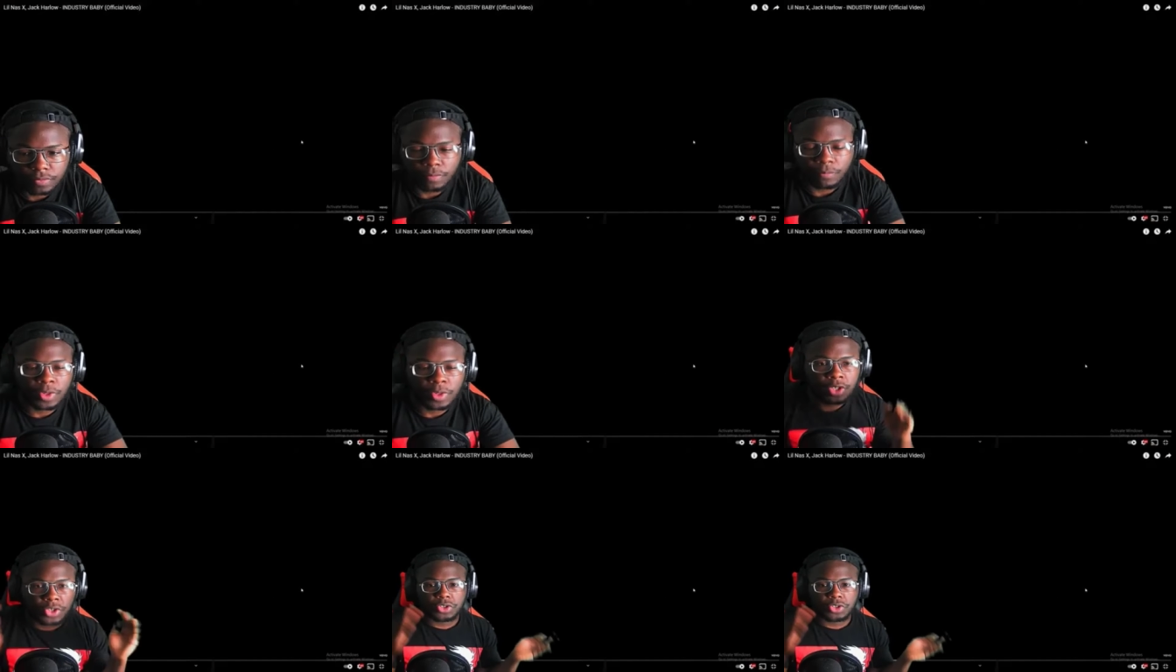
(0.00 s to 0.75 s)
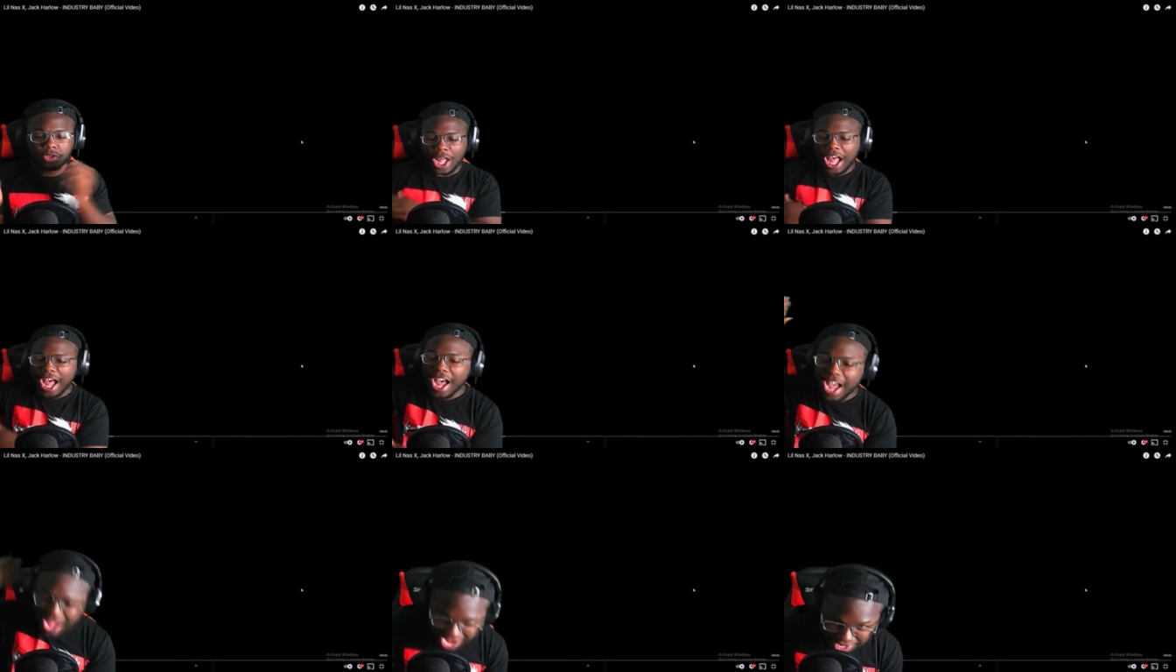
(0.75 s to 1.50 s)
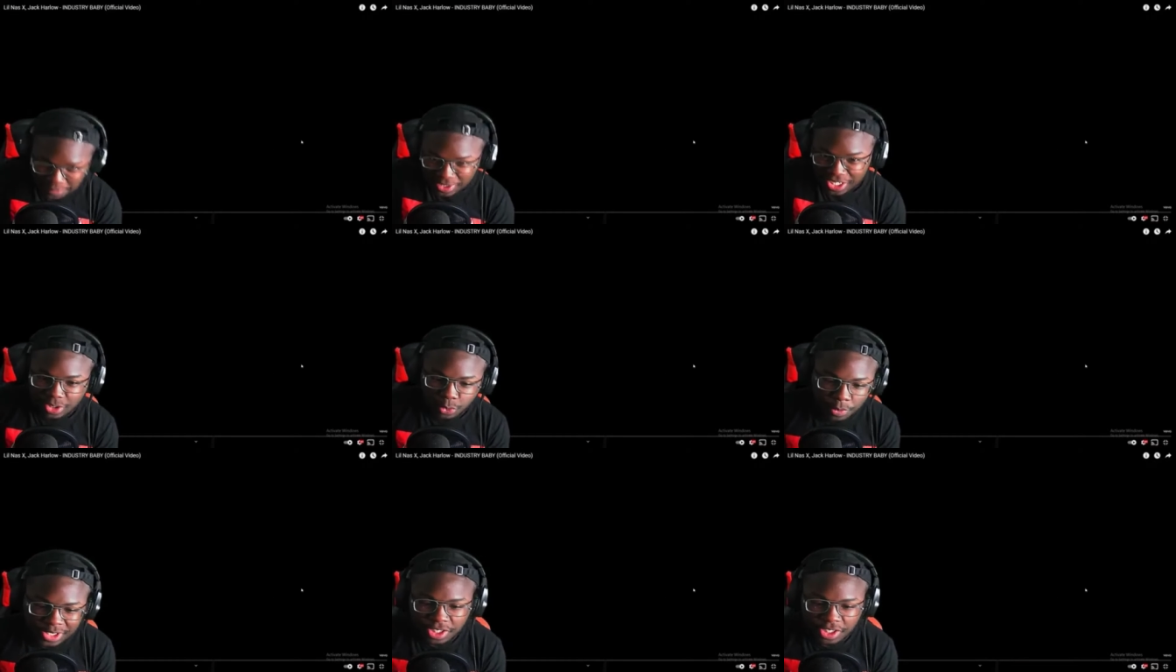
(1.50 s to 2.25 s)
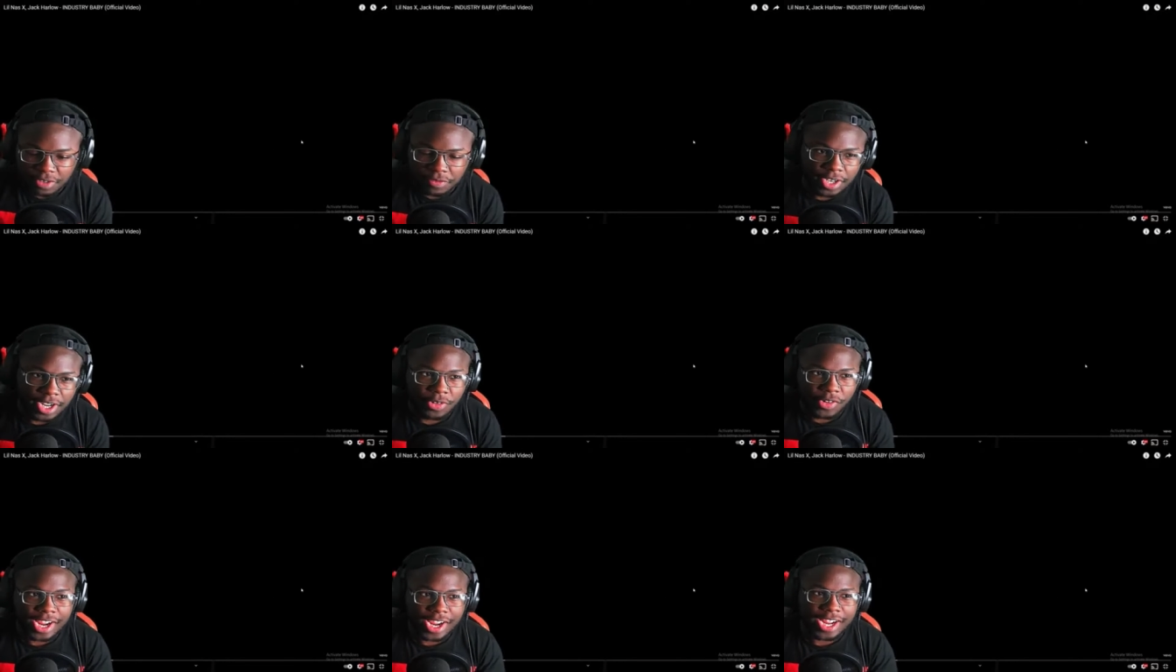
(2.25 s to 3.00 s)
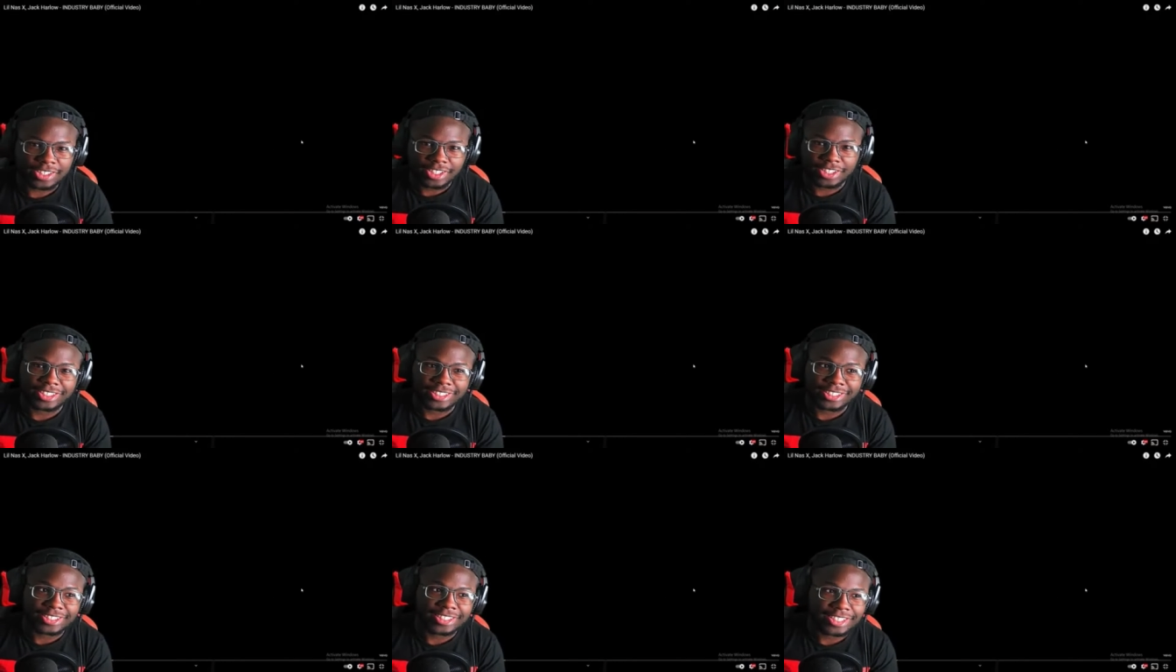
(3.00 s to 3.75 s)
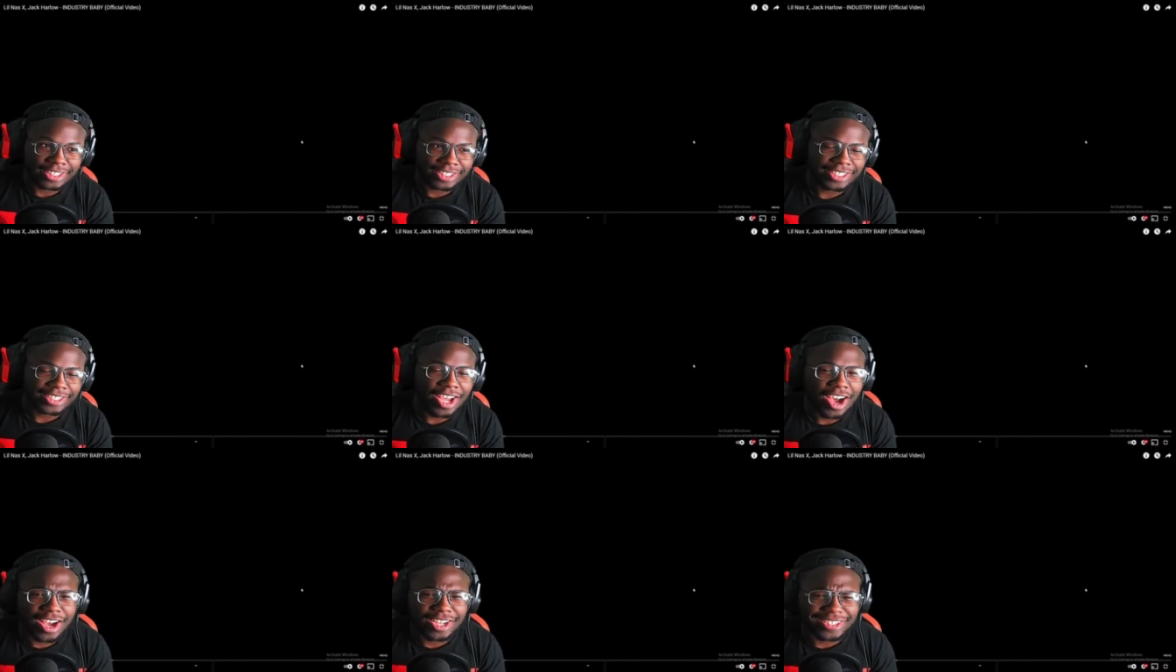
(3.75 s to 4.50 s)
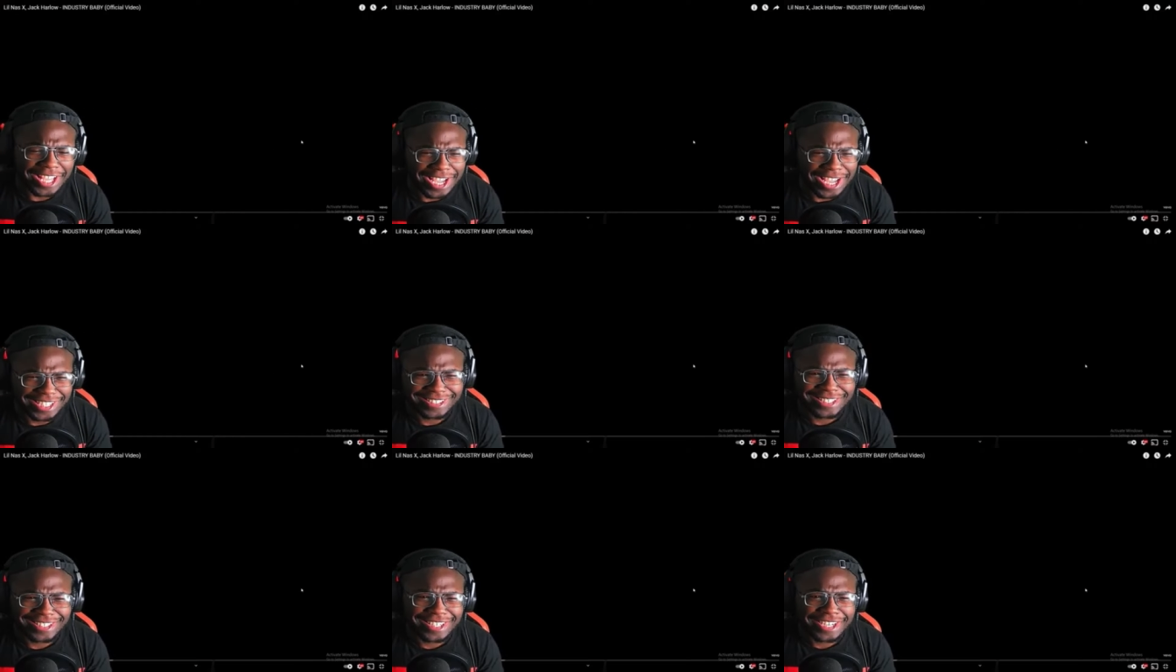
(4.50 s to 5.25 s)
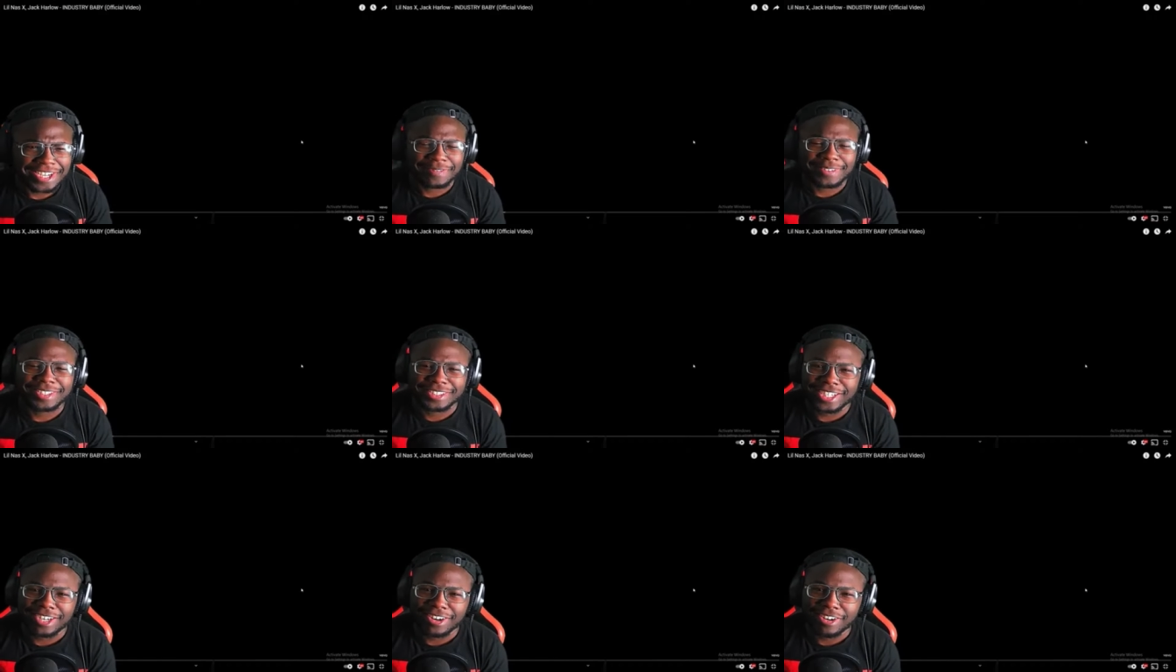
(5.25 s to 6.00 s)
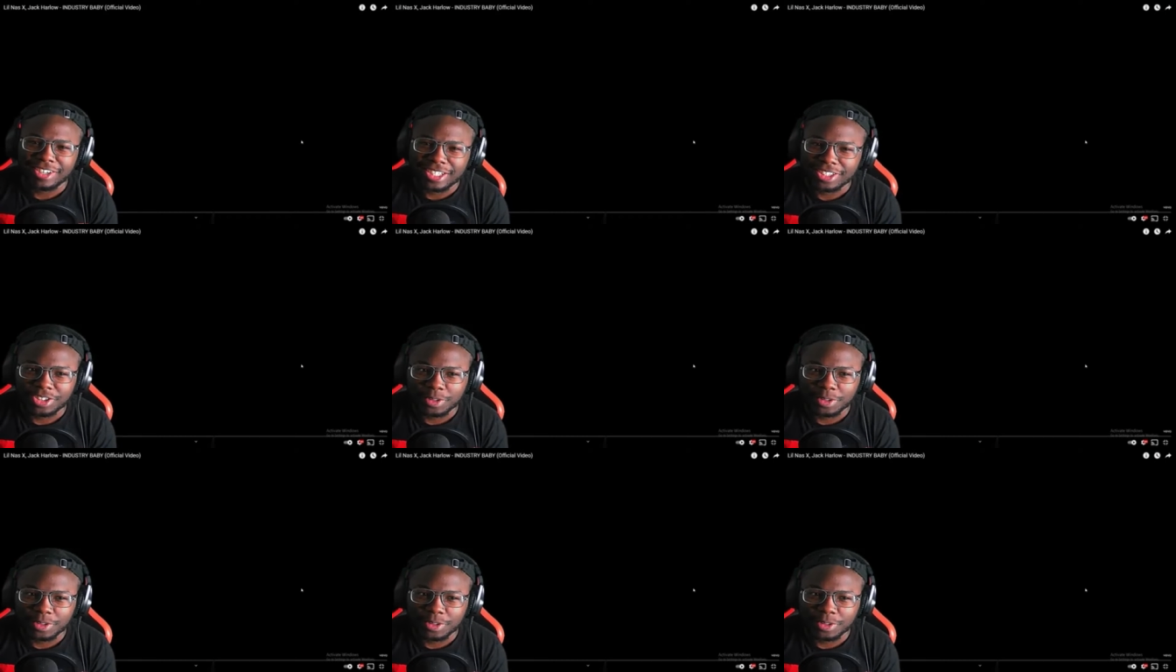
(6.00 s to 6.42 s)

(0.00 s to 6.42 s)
You two, you two. I, I, I am DKZ, Women's Another. They reacting to Lil Nas X featuring Jack Harlow, and Industry Babe.